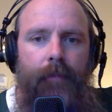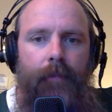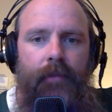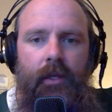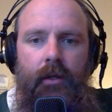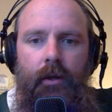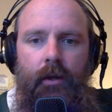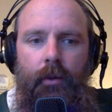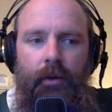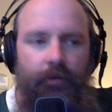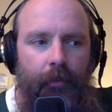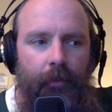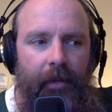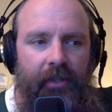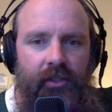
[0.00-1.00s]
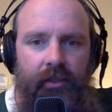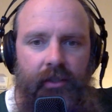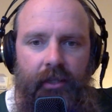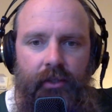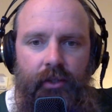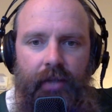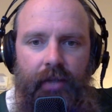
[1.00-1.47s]
you know, information
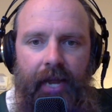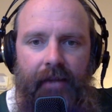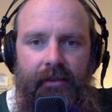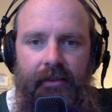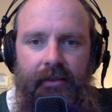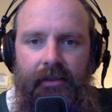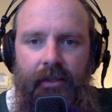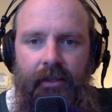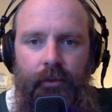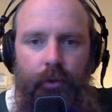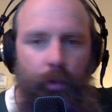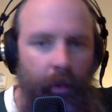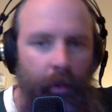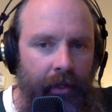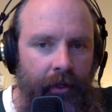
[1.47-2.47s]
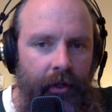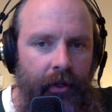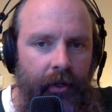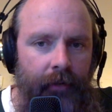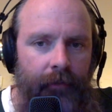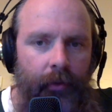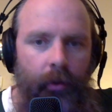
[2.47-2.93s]
that you could actually see on
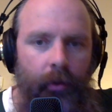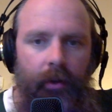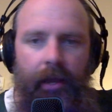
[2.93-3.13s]
Twitter or,